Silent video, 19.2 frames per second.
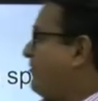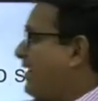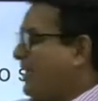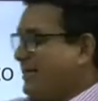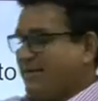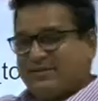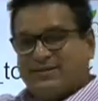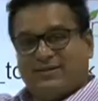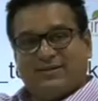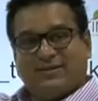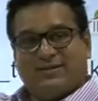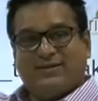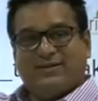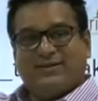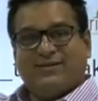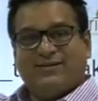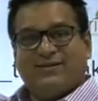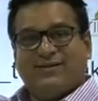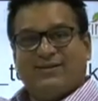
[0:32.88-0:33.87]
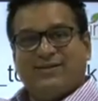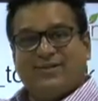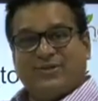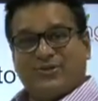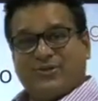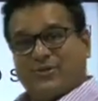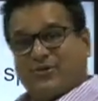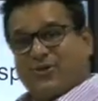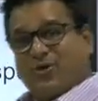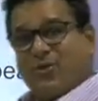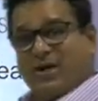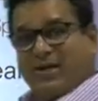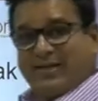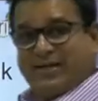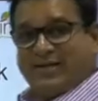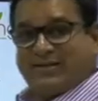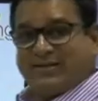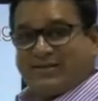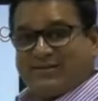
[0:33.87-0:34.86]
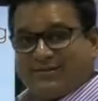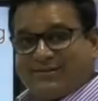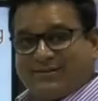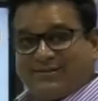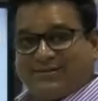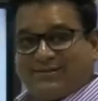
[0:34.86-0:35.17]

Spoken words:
write. Do you know what it is?